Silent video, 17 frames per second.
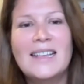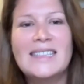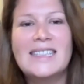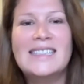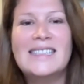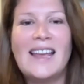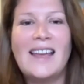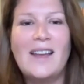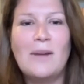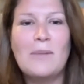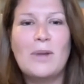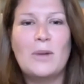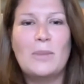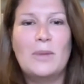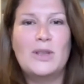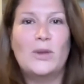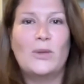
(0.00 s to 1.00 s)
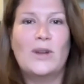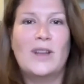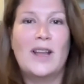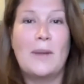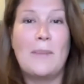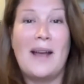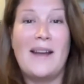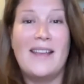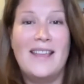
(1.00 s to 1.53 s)
Today I'm going to be talking
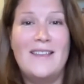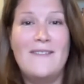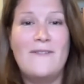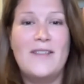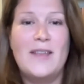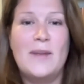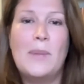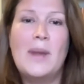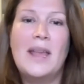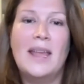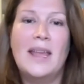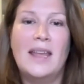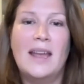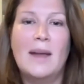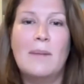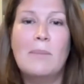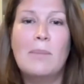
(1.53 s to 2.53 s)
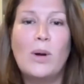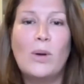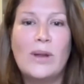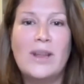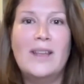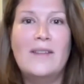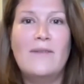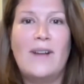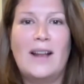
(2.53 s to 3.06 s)
about EVP,
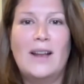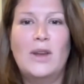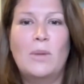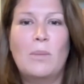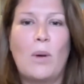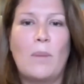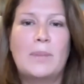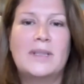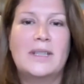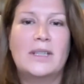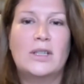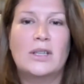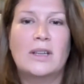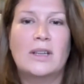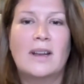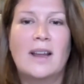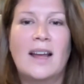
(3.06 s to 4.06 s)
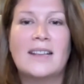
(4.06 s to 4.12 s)
Employee Value Proposition,